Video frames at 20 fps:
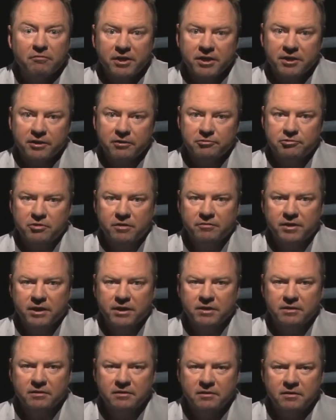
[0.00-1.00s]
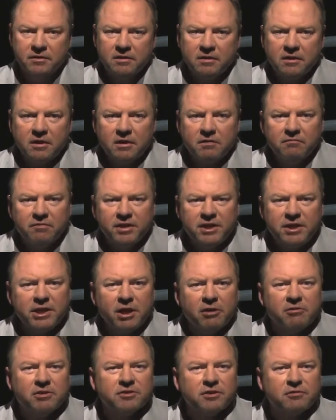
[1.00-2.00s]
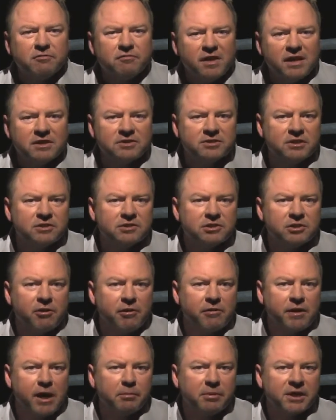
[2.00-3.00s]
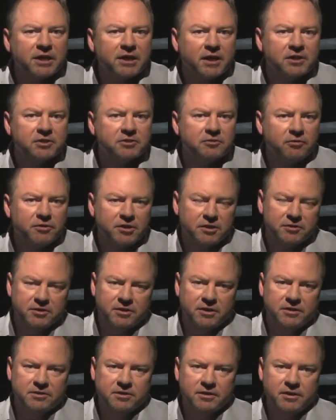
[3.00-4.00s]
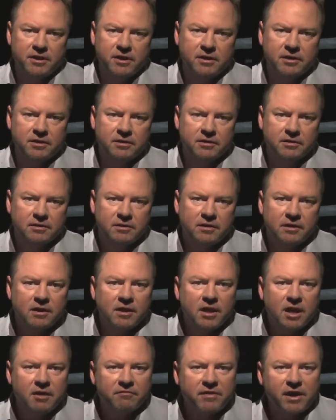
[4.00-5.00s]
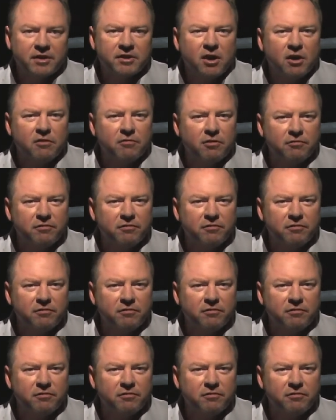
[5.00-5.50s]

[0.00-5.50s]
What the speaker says: video traffic. Video is the fastest growing application on the internet today. In fact, over